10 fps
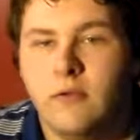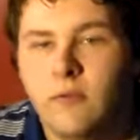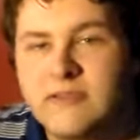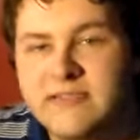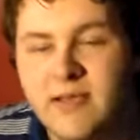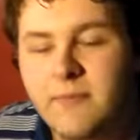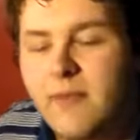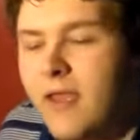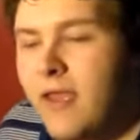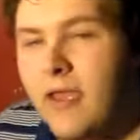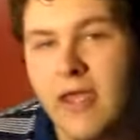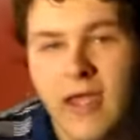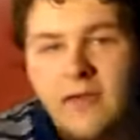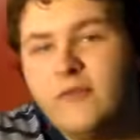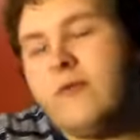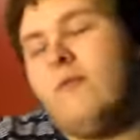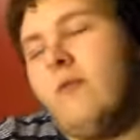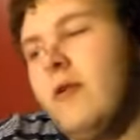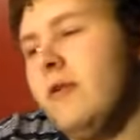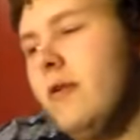What's up,
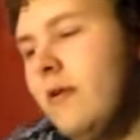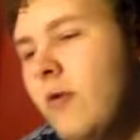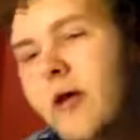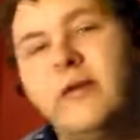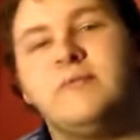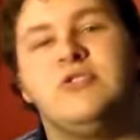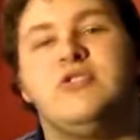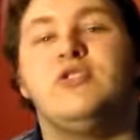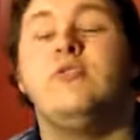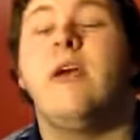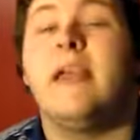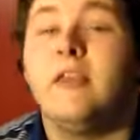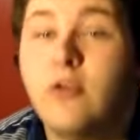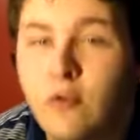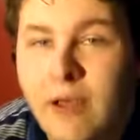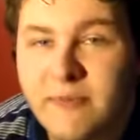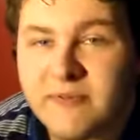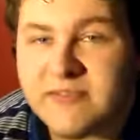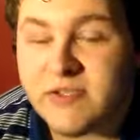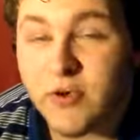everyone? Welcome to a new
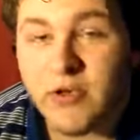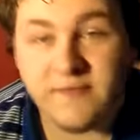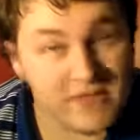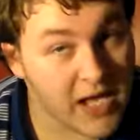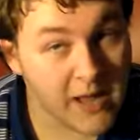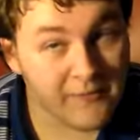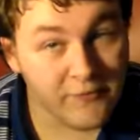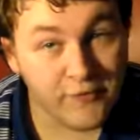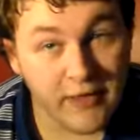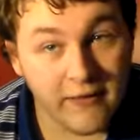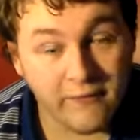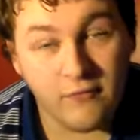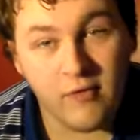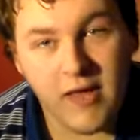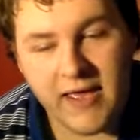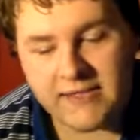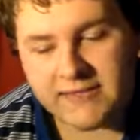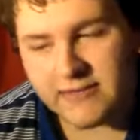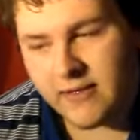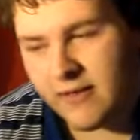episode of Top 5
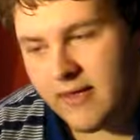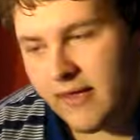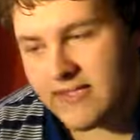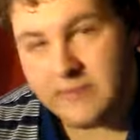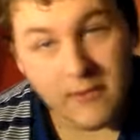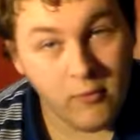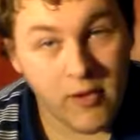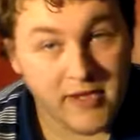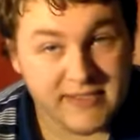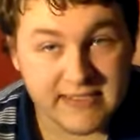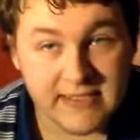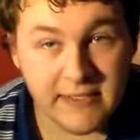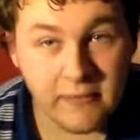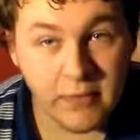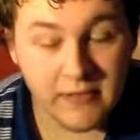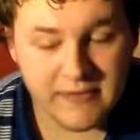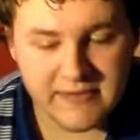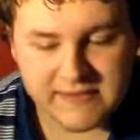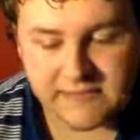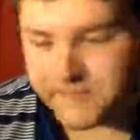Rant. It's been a while since I did one of
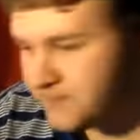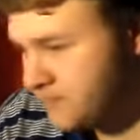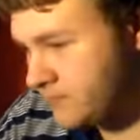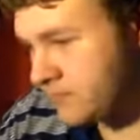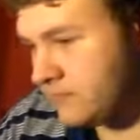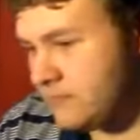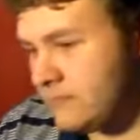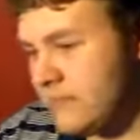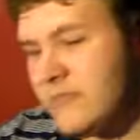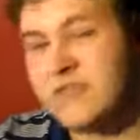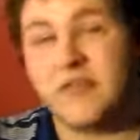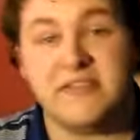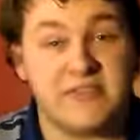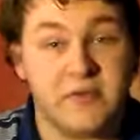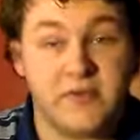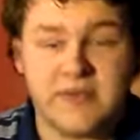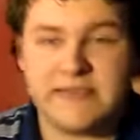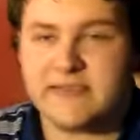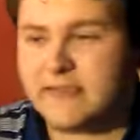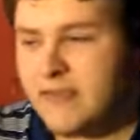these, so let's do this.